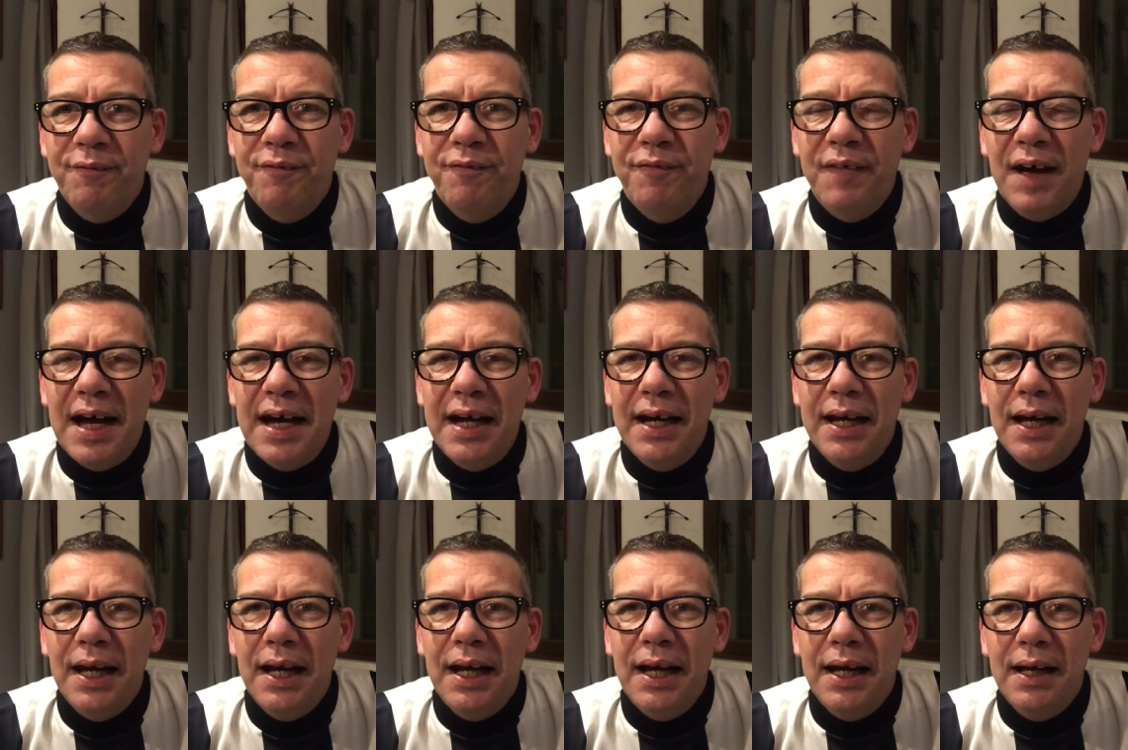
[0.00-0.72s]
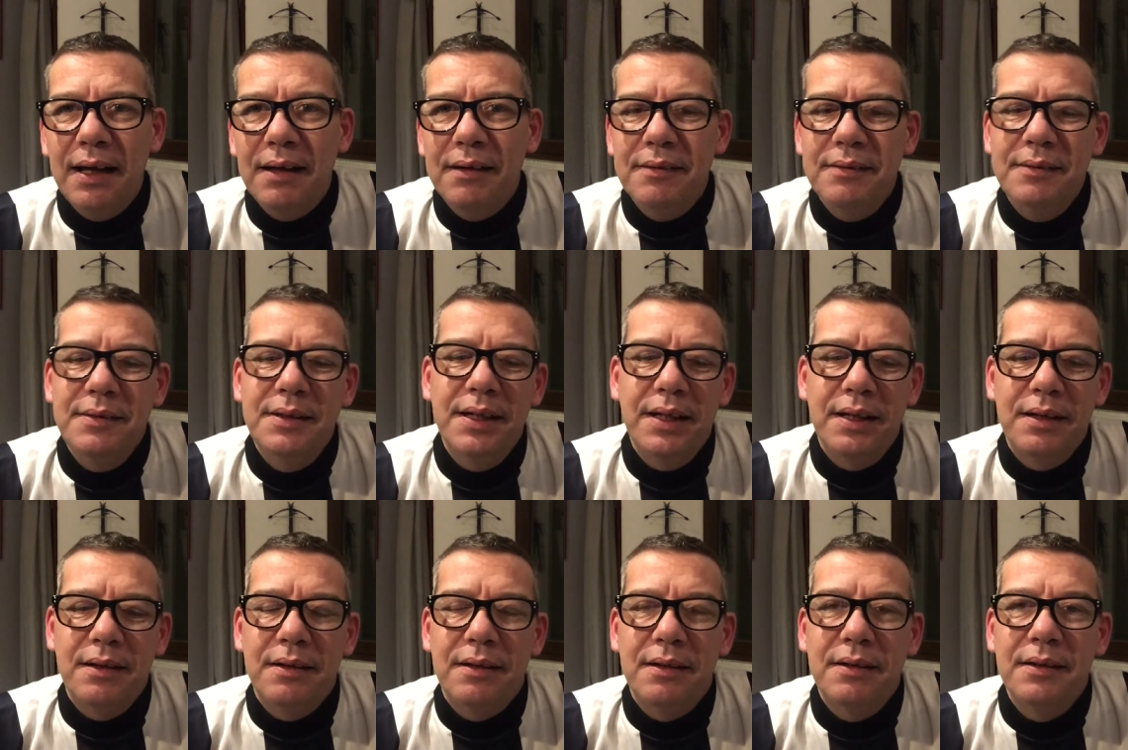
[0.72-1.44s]
Finally,
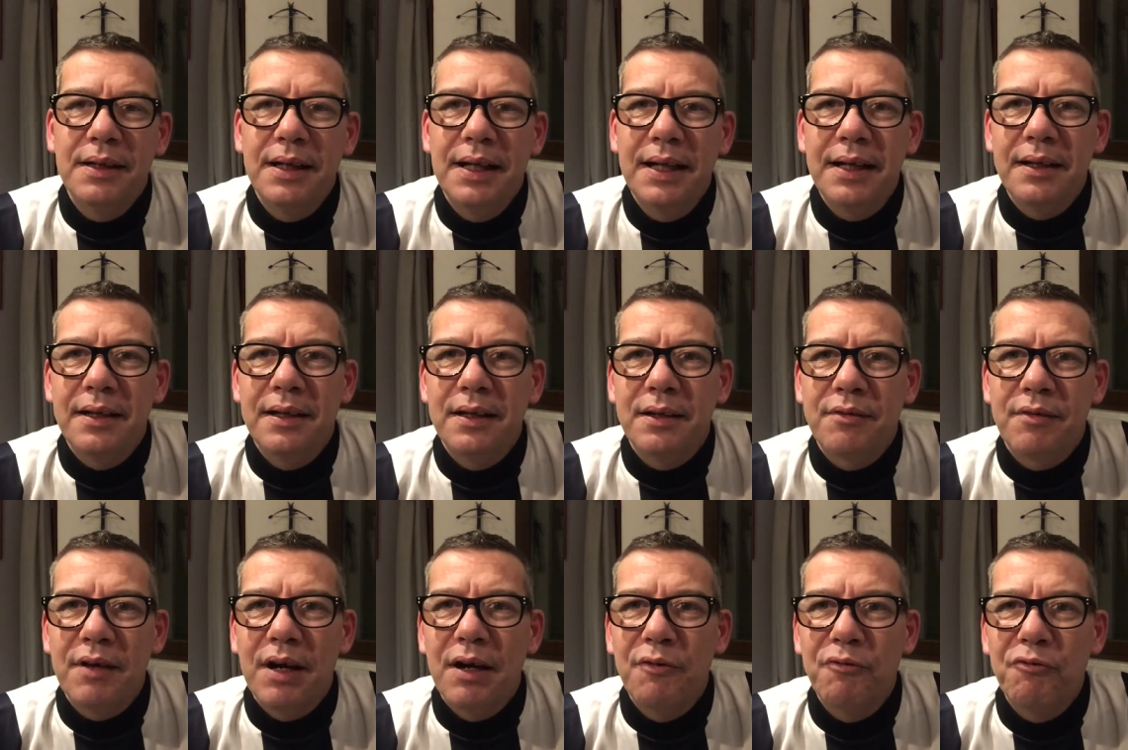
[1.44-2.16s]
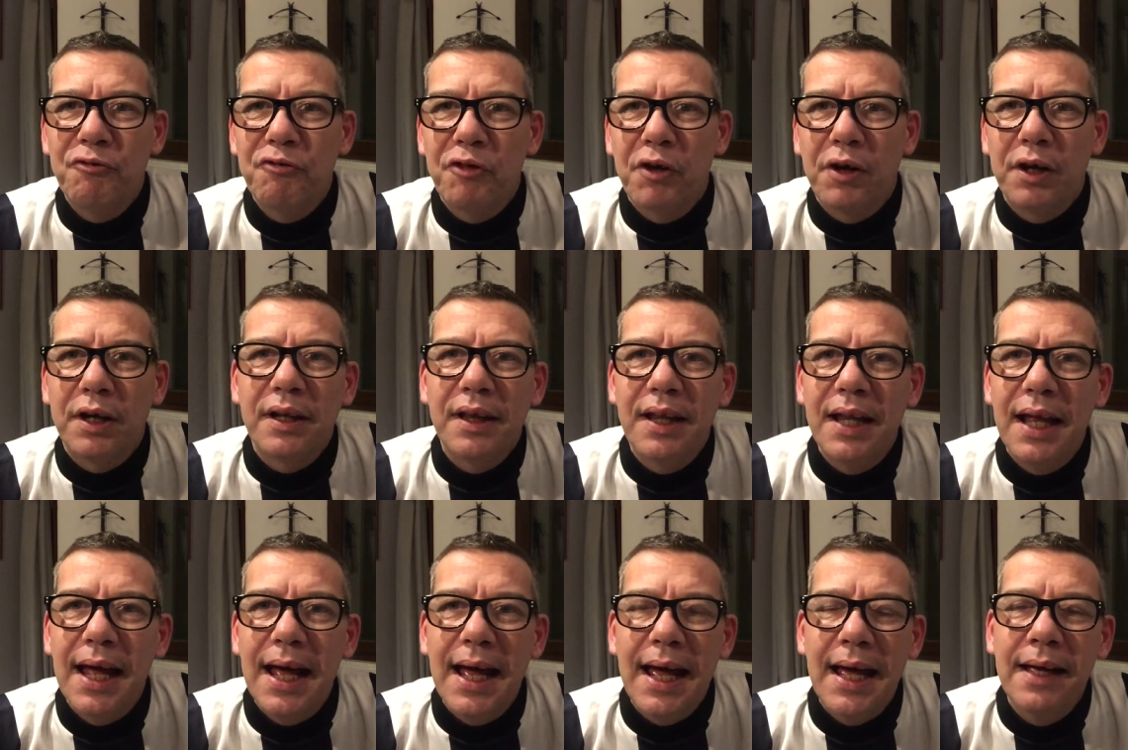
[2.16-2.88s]
hit the ground running
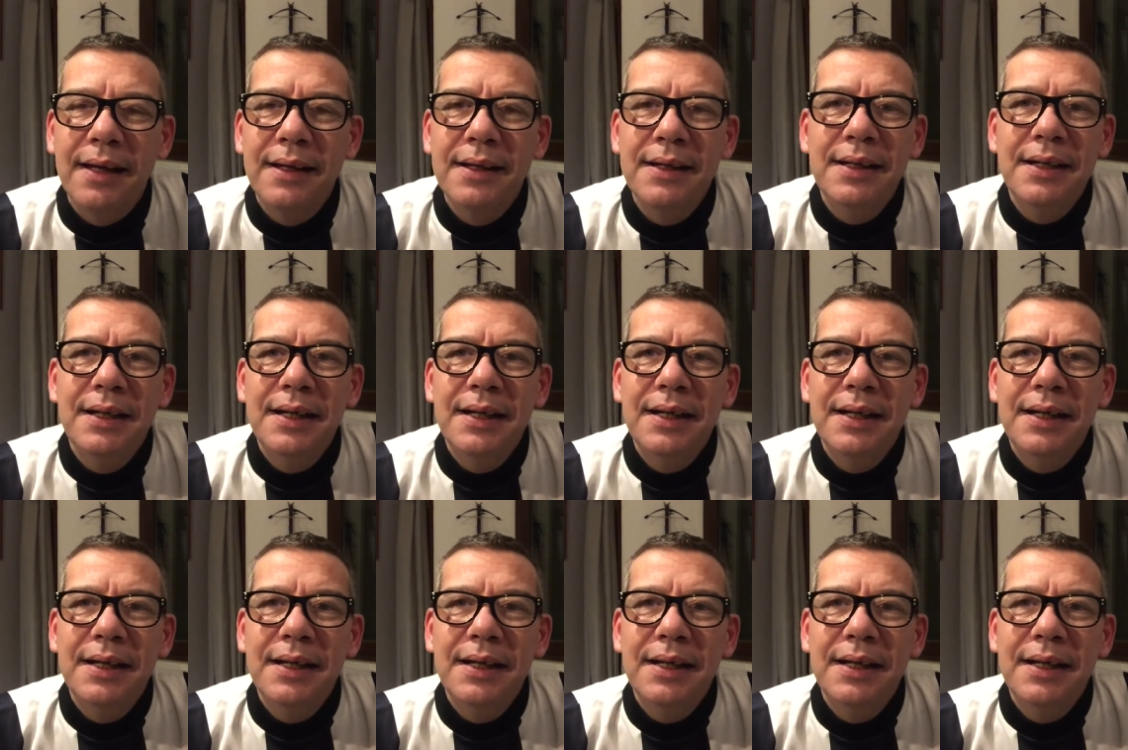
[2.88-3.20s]
there.